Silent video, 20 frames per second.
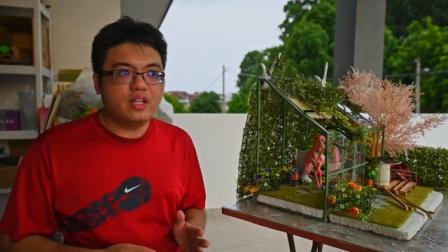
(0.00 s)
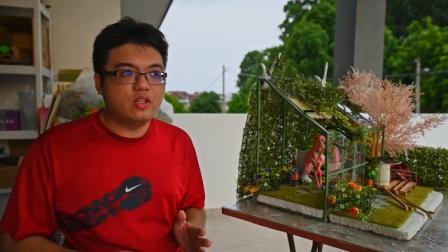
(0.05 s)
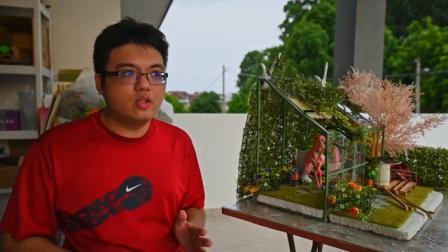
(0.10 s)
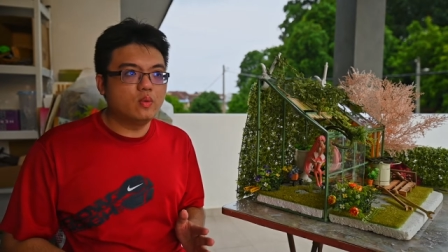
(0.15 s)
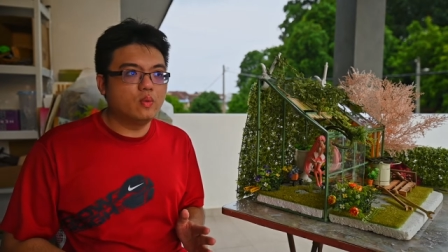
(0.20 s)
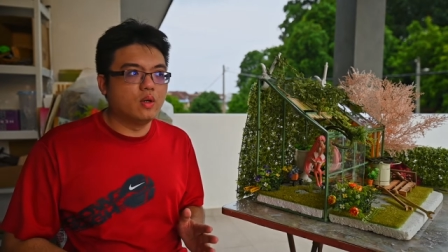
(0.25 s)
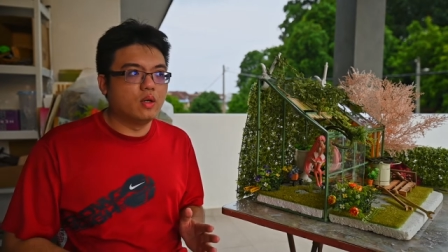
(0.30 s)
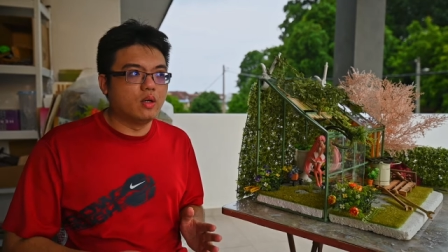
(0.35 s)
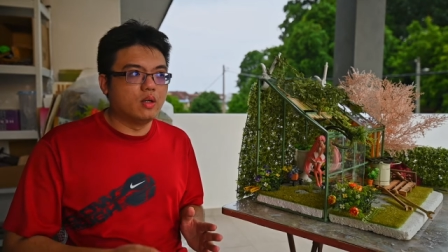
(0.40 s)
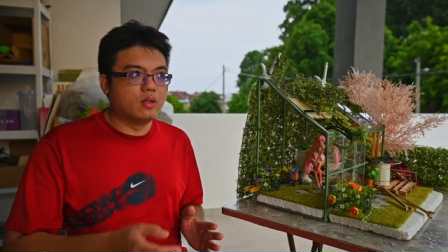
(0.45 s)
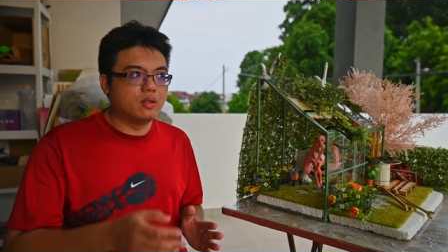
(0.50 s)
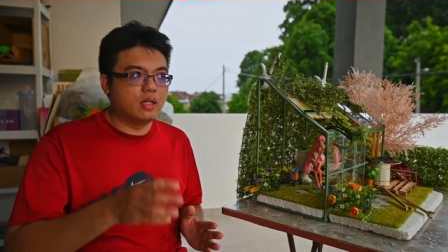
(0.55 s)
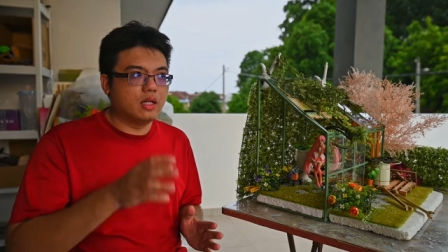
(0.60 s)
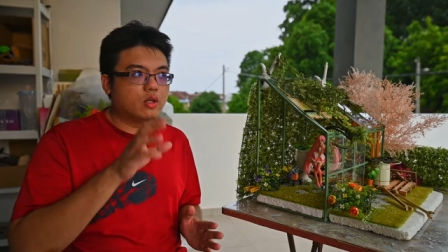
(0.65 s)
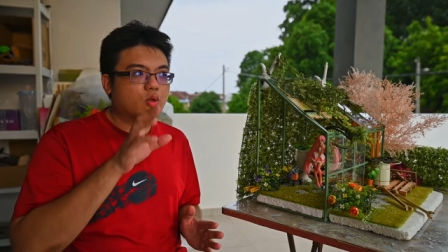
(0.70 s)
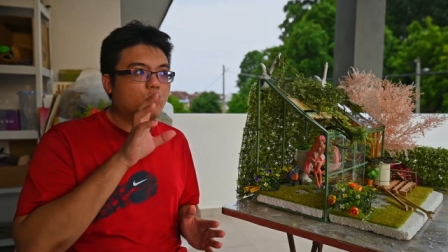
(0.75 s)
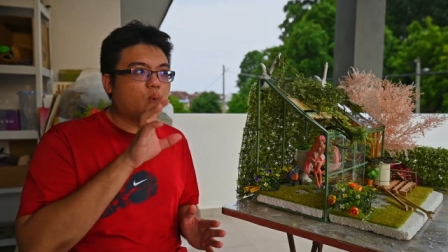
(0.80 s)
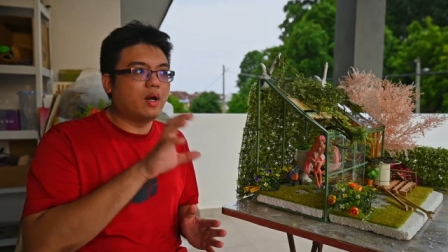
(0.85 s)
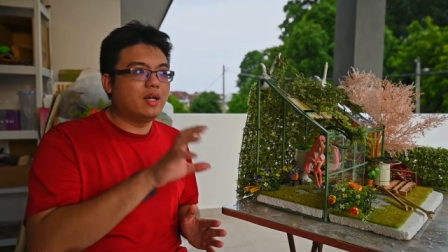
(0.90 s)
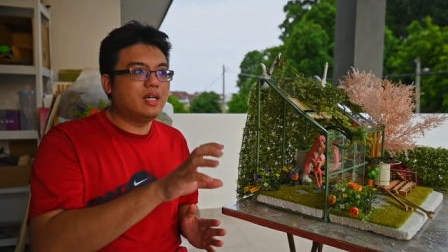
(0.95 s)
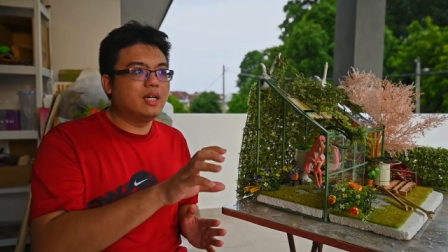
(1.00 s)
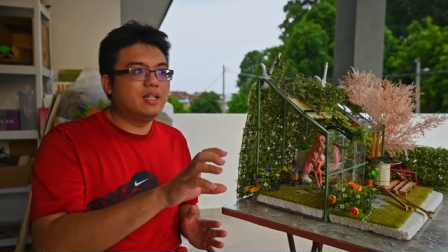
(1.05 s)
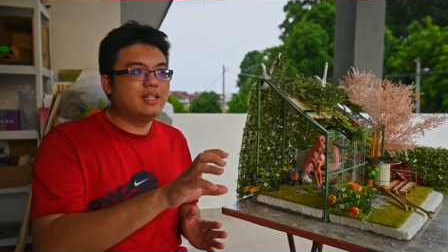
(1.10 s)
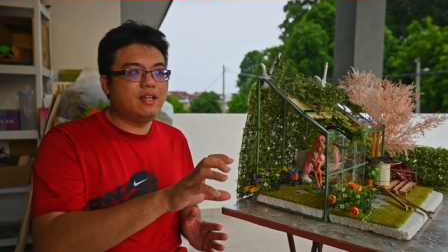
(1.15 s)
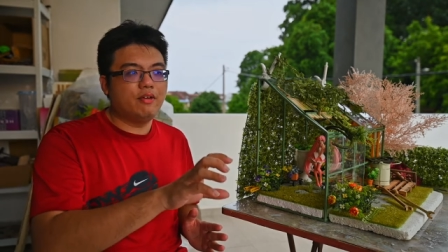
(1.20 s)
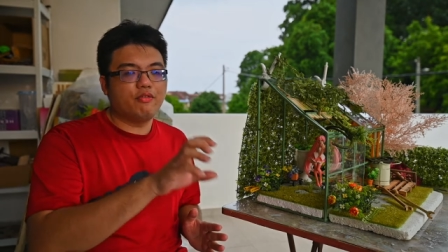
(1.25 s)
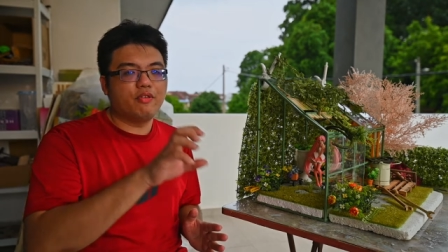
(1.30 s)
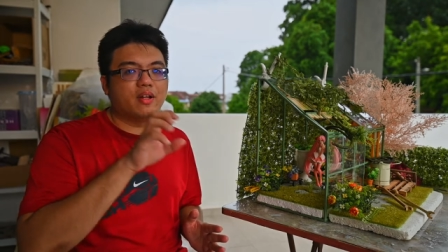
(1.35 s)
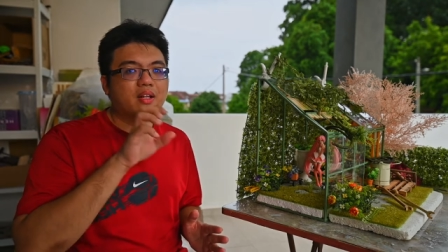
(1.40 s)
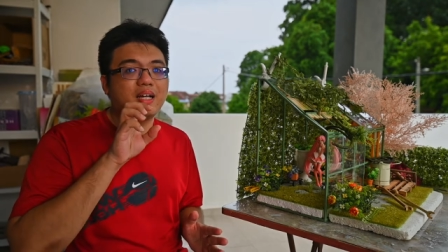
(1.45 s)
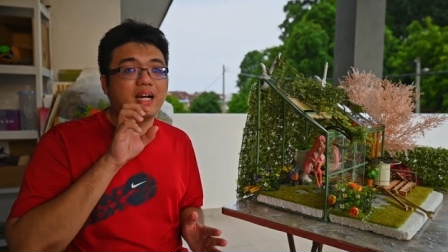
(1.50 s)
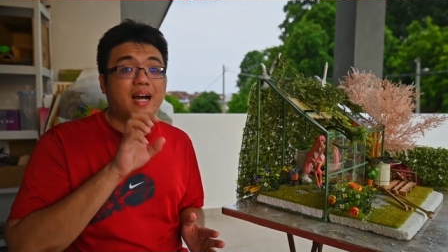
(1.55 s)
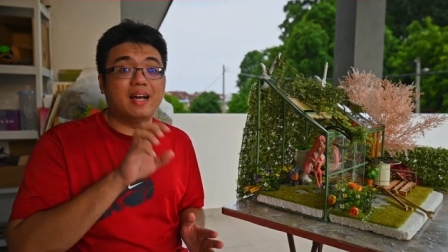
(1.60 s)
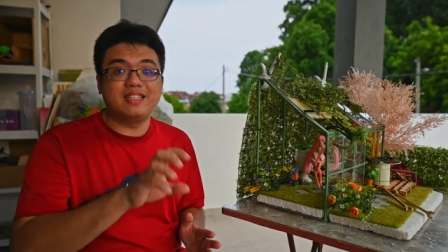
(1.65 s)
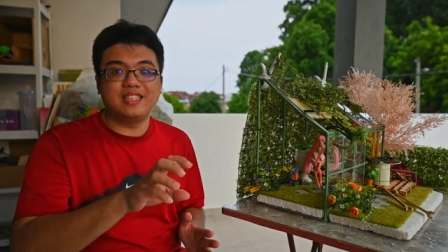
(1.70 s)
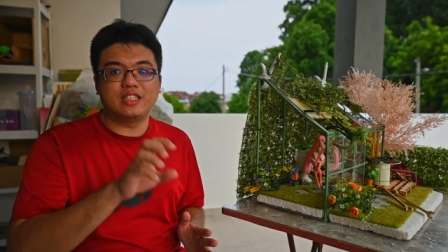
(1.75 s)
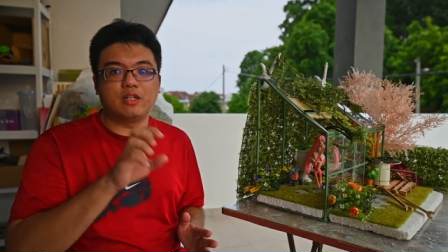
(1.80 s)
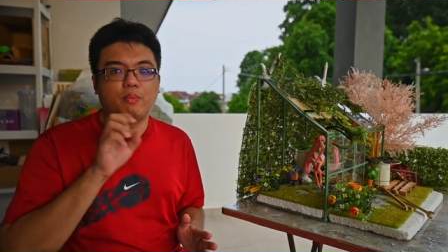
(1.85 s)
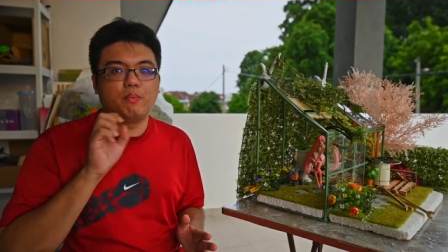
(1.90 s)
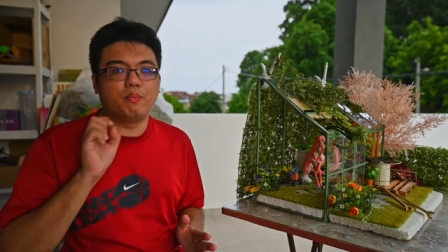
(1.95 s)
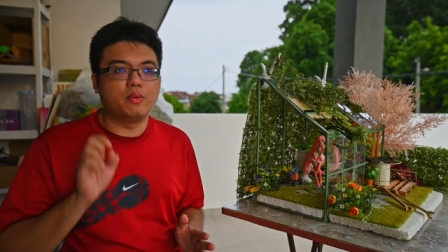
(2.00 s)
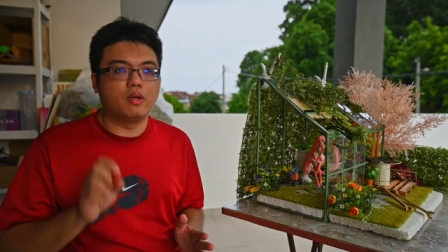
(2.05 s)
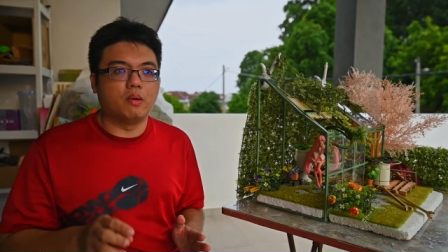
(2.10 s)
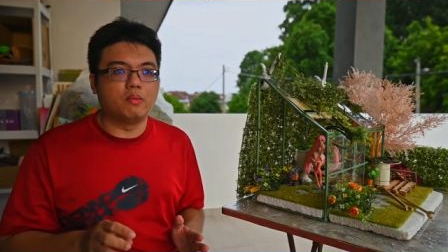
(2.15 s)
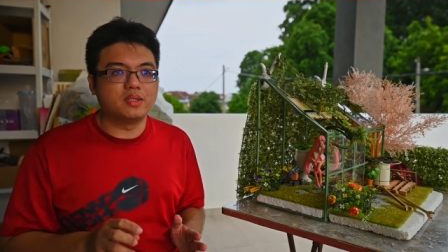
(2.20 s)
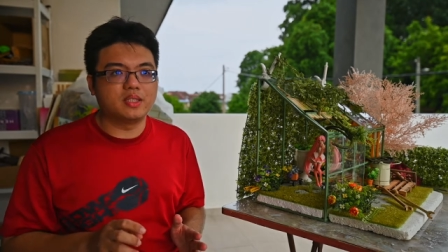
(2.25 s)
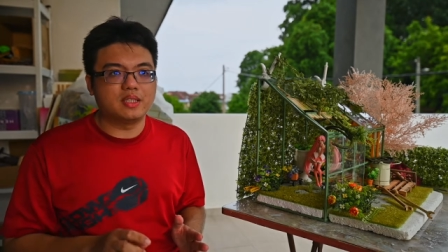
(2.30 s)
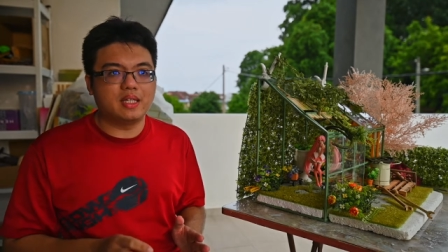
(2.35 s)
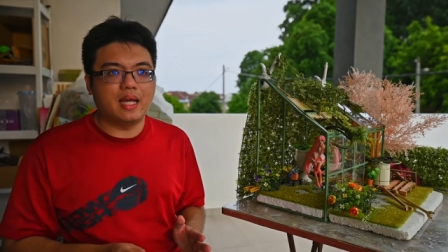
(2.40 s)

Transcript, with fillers: you will acquire different kinds of props,